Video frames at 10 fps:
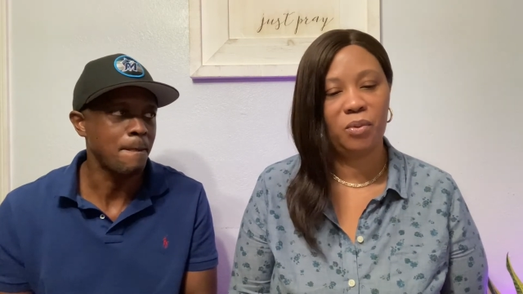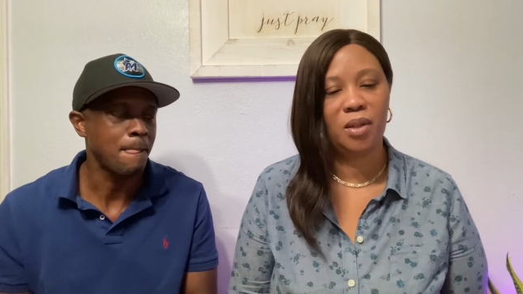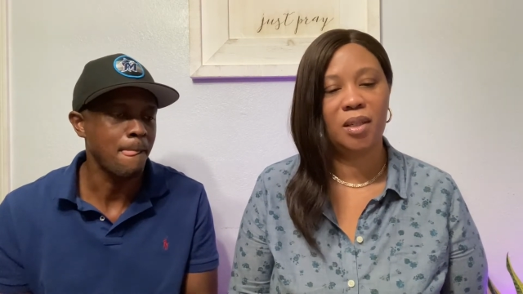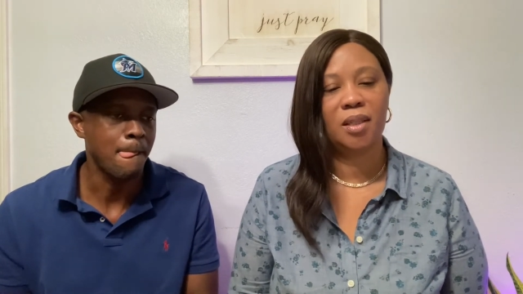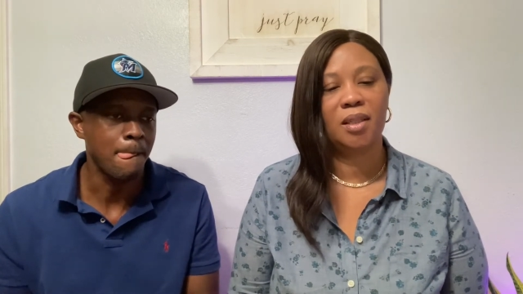
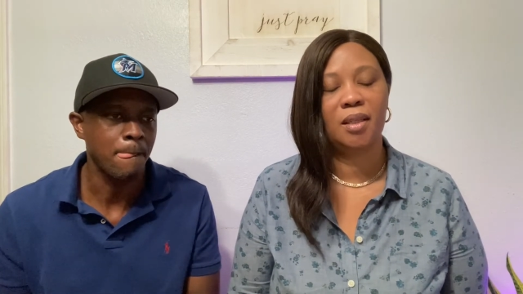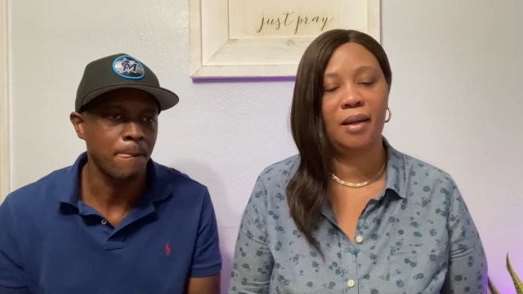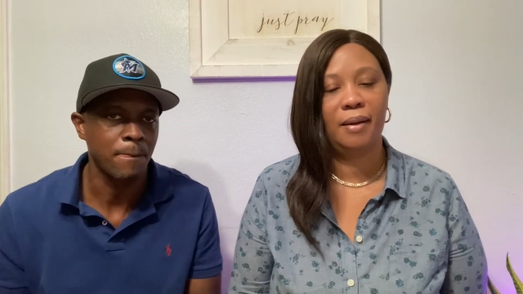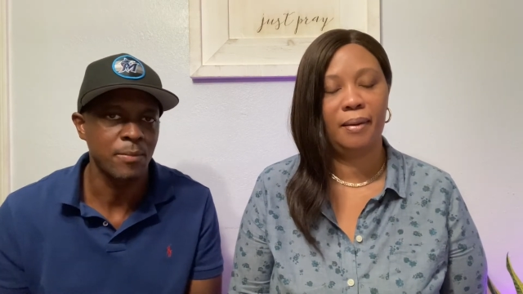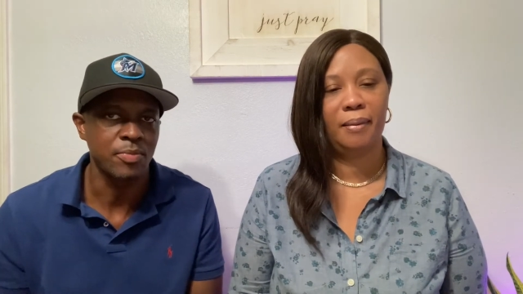Speaker 1: was
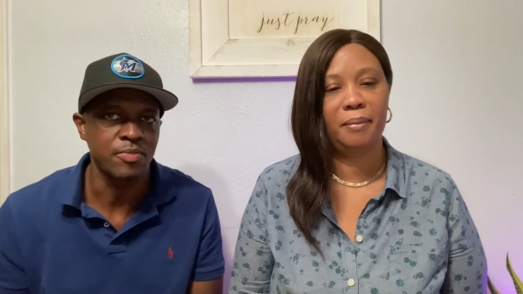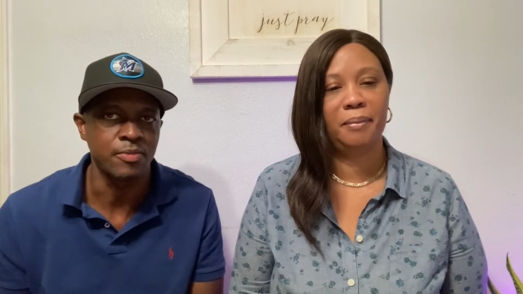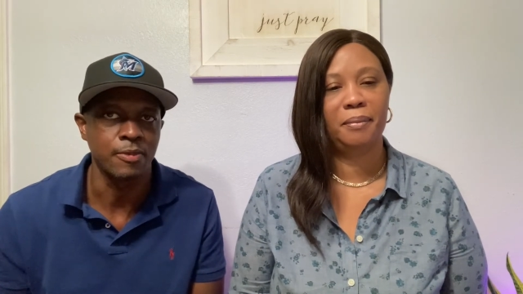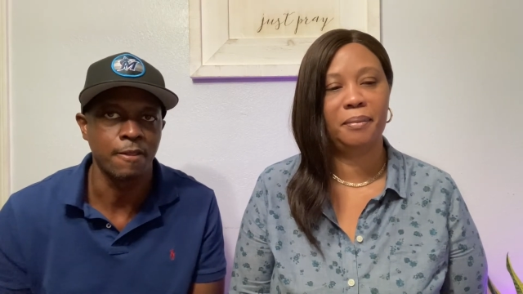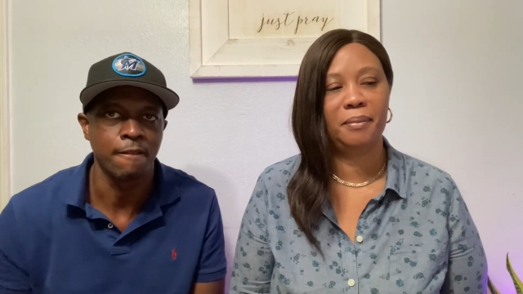
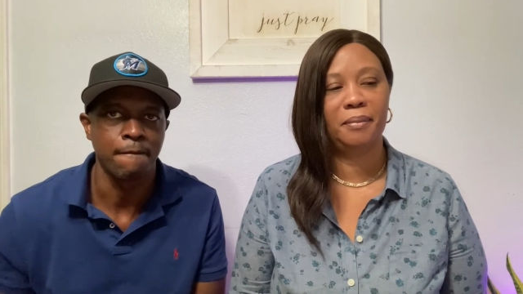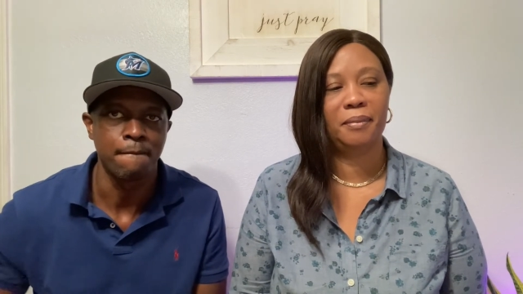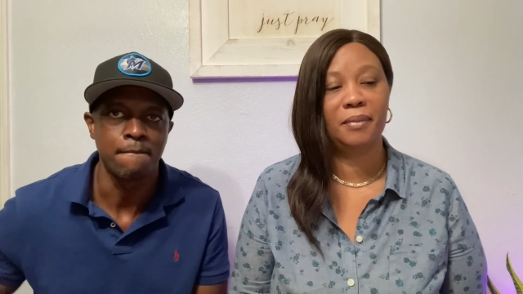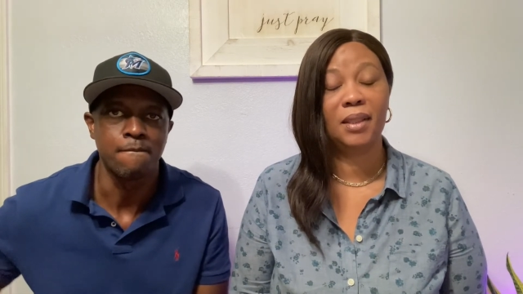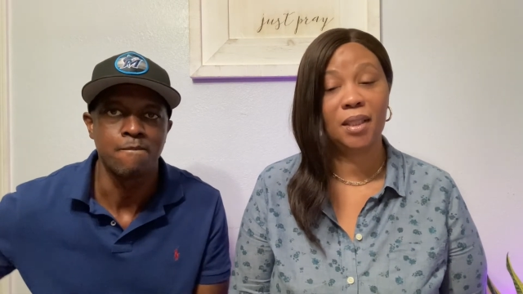um,
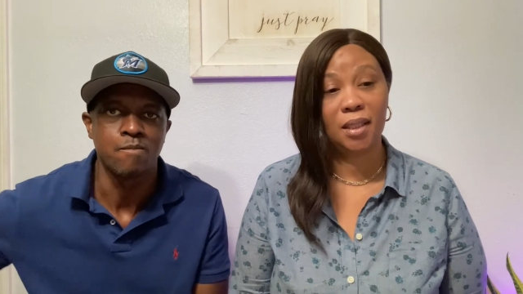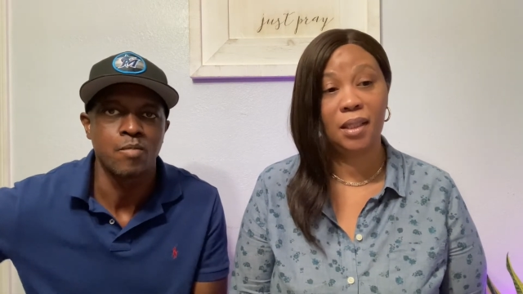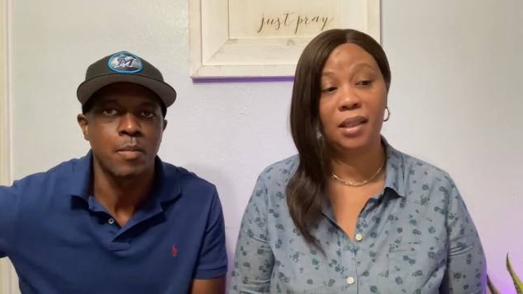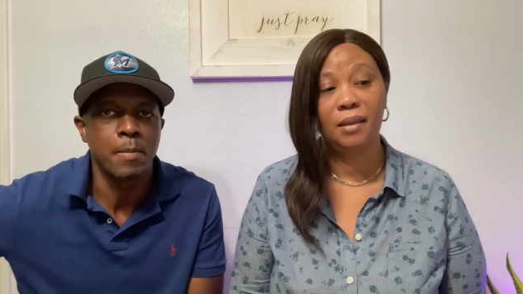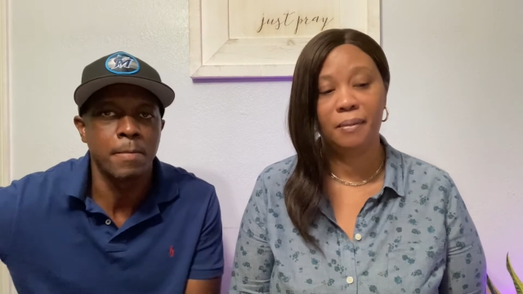the
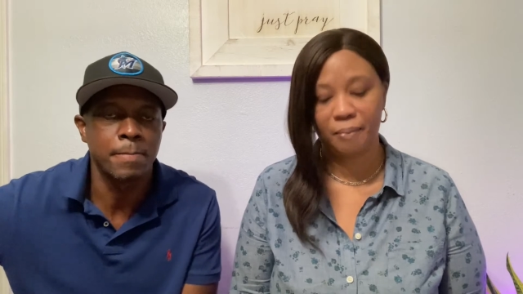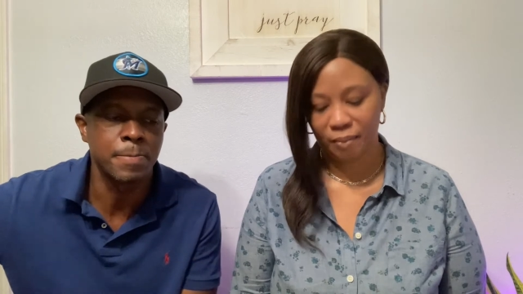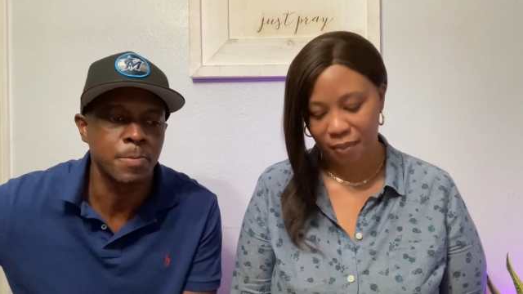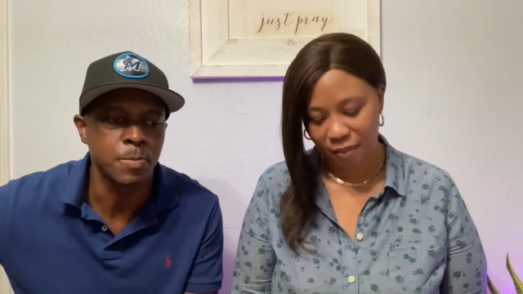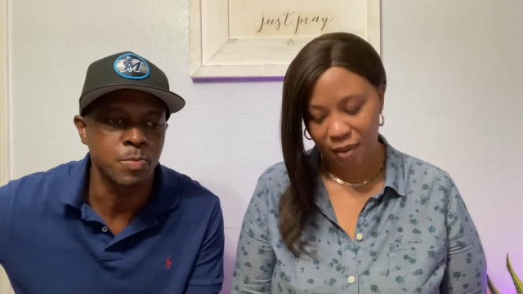tea
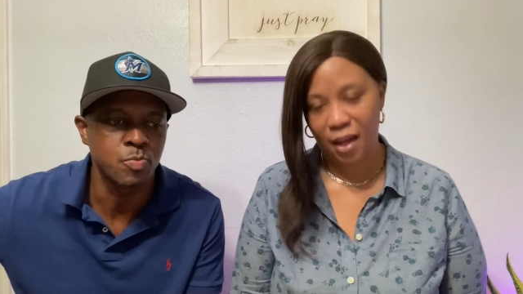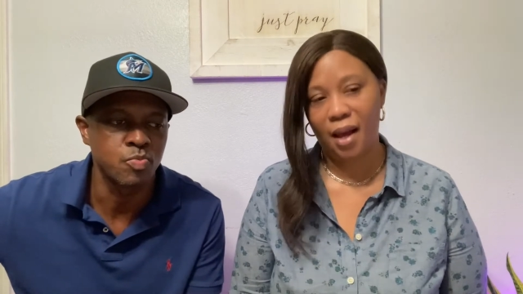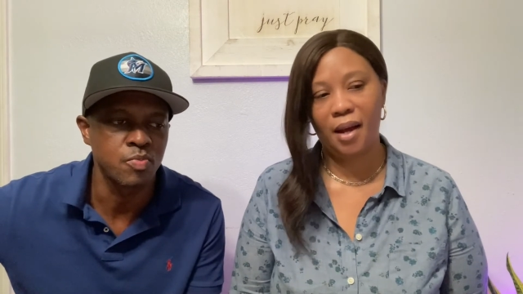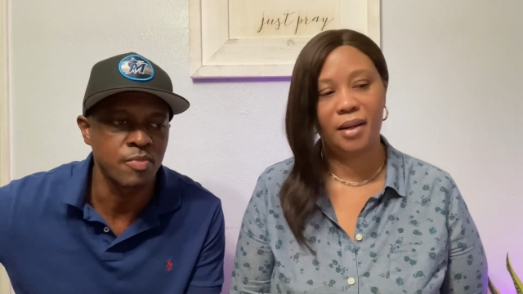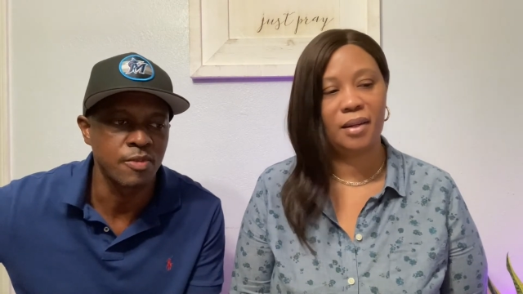
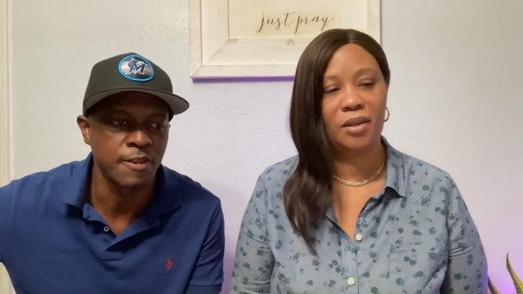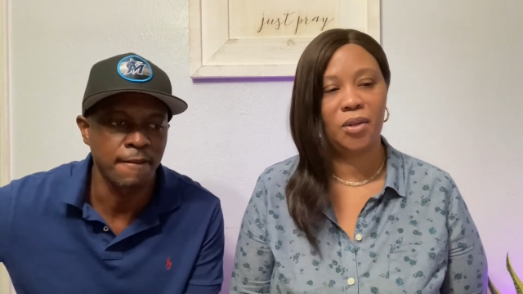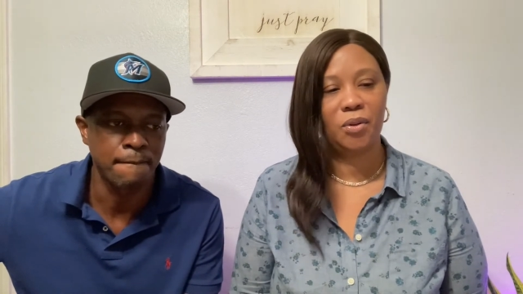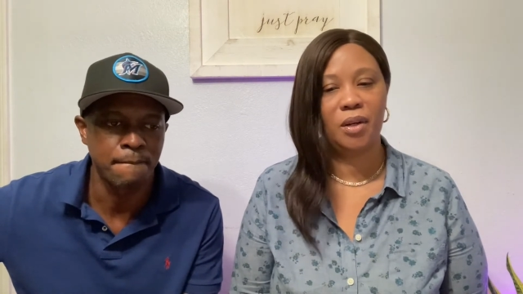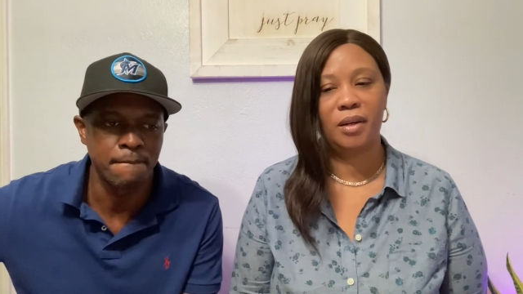and the
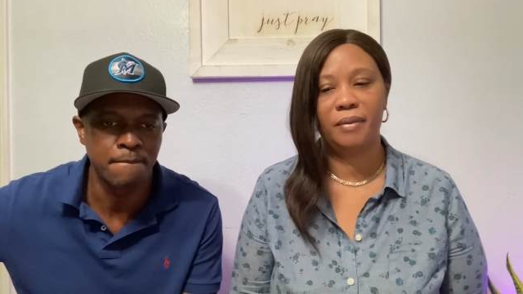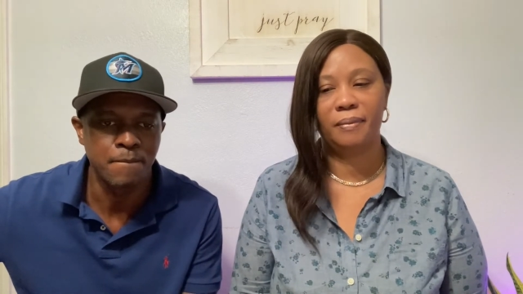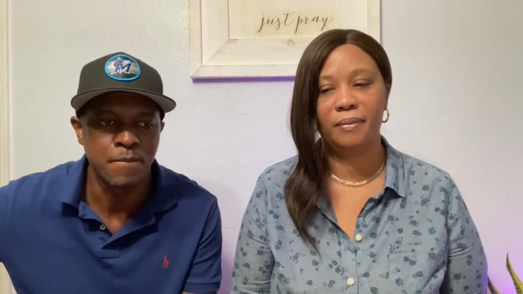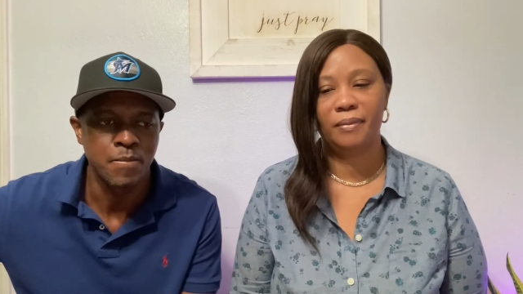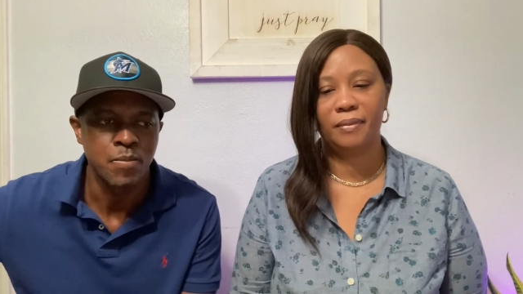yogurt
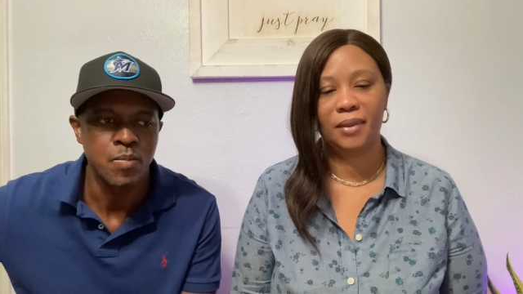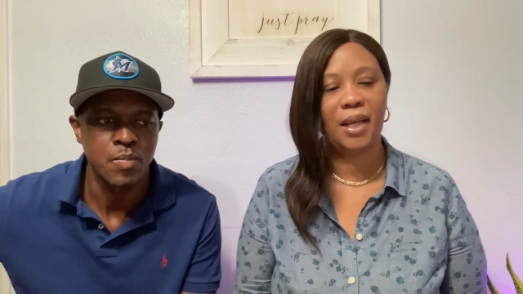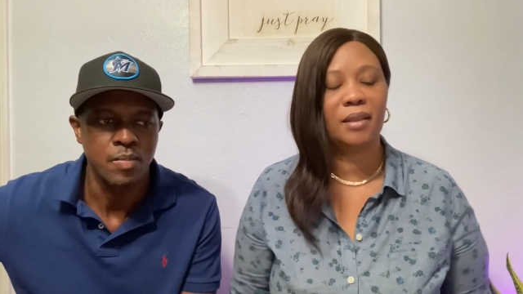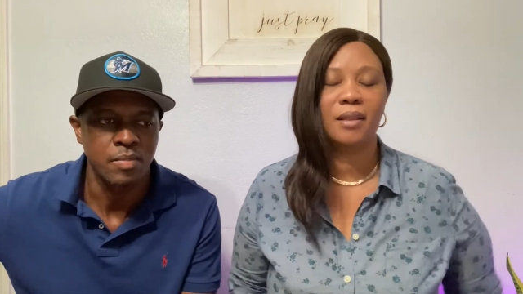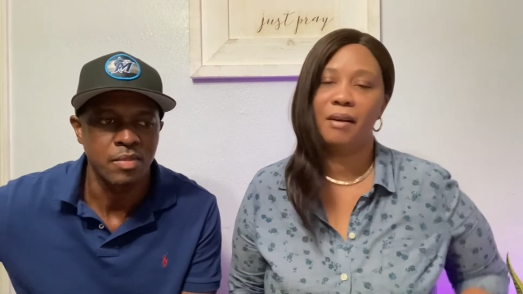
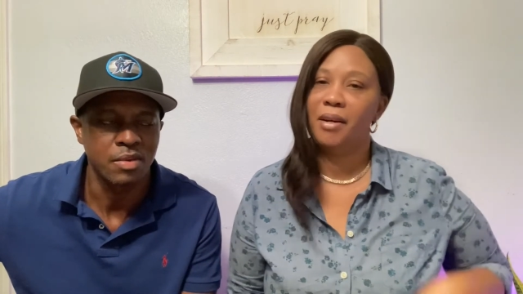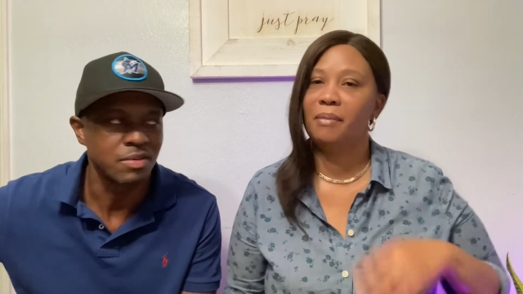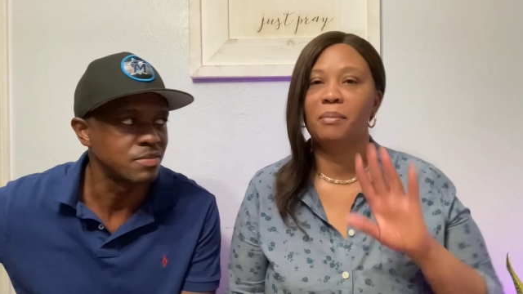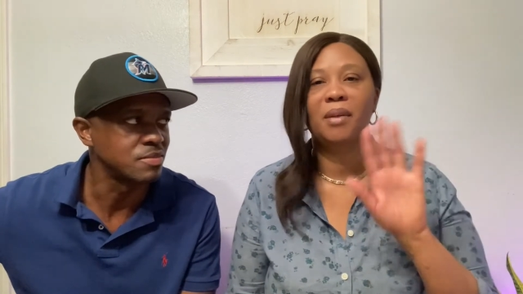not sorry,